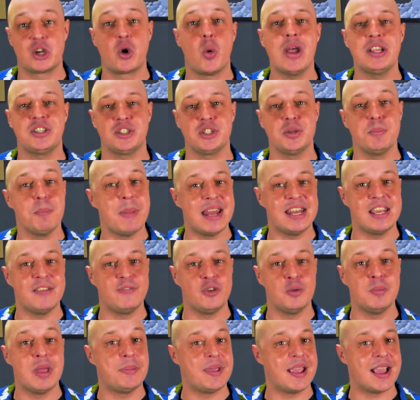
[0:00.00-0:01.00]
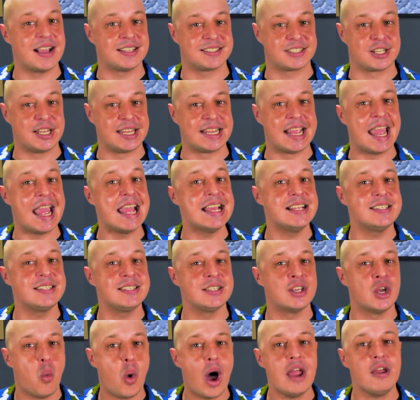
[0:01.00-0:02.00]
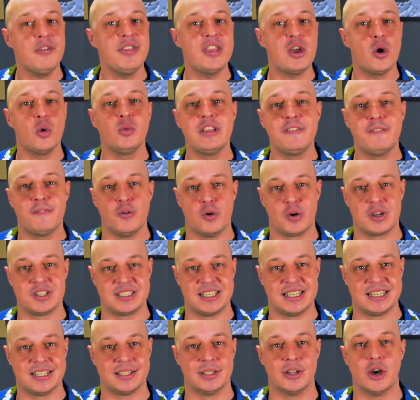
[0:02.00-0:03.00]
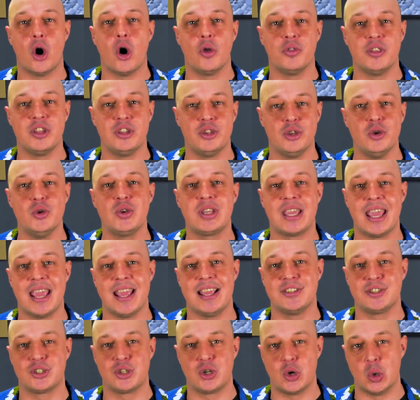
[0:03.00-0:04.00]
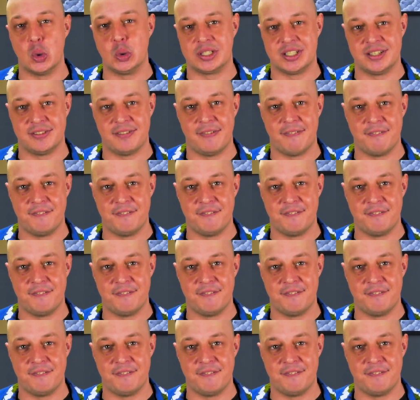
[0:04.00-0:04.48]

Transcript: the question many of you may be asking is, why are they only focusing on the U K's golden